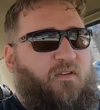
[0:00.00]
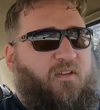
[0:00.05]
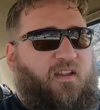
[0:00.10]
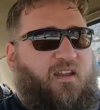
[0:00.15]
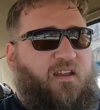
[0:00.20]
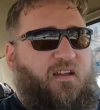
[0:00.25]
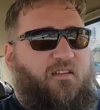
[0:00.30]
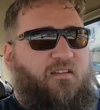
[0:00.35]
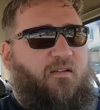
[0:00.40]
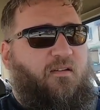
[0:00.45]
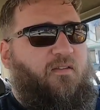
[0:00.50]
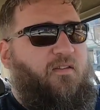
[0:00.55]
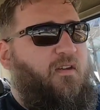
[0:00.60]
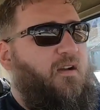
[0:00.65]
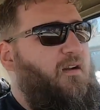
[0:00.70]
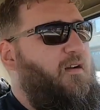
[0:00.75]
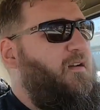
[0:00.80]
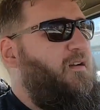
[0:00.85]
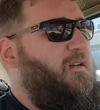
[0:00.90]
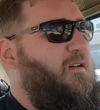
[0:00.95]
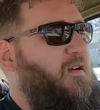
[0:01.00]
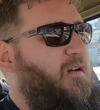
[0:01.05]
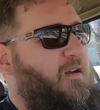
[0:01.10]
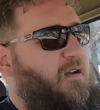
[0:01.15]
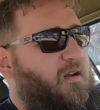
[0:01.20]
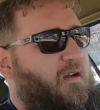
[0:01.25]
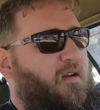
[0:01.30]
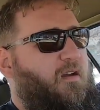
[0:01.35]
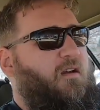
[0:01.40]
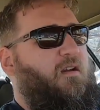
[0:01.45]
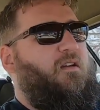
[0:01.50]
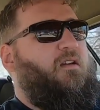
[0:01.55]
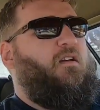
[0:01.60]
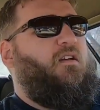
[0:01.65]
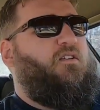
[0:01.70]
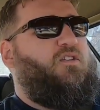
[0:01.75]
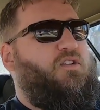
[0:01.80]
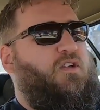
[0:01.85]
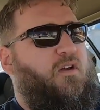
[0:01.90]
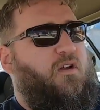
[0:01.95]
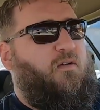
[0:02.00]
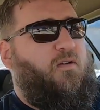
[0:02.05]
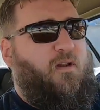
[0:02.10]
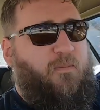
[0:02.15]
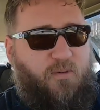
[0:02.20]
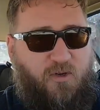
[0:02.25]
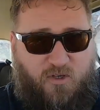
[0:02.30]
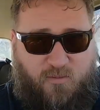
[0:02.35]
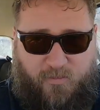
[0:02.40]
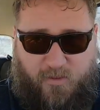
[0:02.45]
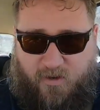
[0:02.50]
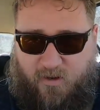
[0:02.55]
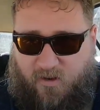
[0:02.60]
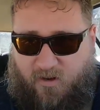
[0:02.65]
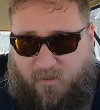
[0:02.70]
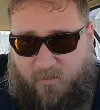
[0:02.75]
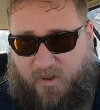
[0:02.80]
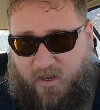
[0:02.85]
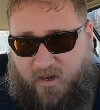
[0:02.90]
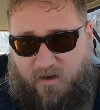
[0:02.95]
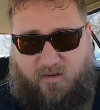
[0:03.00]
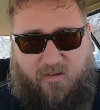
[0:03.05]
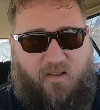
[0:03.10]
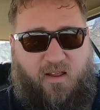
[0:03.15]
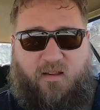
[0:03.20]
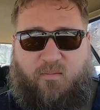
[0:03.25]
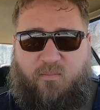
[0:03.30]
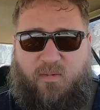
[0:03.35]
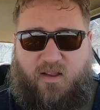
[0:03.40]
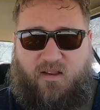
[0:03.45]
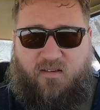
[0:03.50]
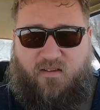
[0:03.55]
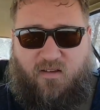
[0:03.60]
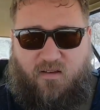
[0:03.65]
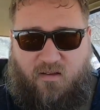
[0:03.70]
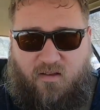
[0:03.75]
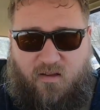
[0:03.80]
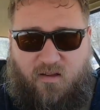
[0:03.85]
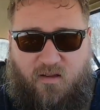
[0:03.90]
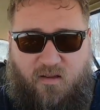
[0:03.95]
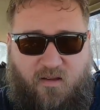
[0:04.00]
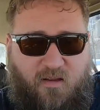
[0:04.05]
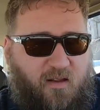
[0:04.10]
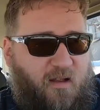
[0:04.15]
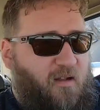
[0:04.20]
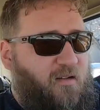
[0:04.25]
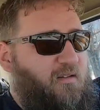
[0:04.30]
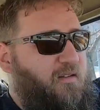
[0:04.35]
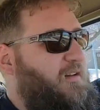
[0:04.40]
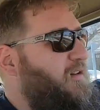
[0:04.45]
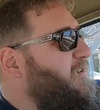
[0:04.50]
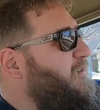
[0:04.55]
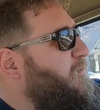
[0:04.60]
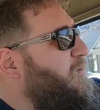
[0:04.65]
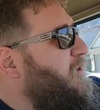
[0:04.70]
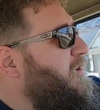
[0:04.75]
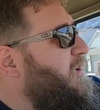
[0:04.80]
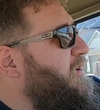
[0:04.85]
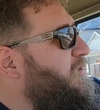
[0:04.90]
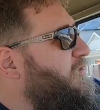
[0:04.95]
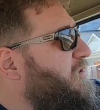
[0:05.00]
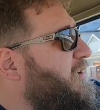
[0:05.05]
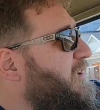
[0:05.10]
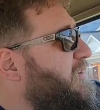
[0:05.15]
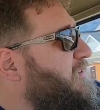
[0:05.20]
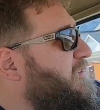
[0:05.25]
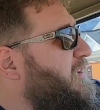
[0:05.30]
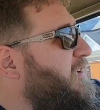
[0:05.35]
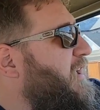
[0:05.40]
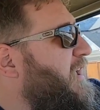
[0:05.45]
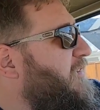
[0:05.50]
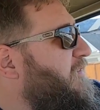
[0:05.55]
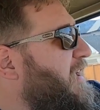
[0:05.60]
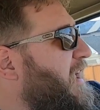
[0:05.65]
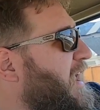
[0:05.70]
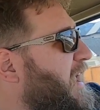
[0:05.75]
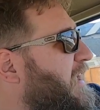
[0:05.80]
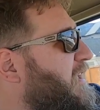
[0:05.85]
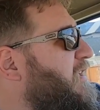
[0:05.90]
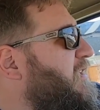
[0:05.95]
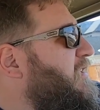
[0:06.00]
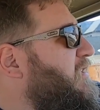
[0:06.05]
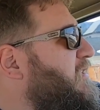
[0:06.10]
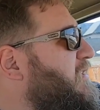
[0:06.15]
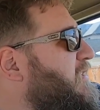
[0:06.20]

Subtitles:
for the kids out there. I'll show you what a push button automatic is. That makes it a little more interesting. I've had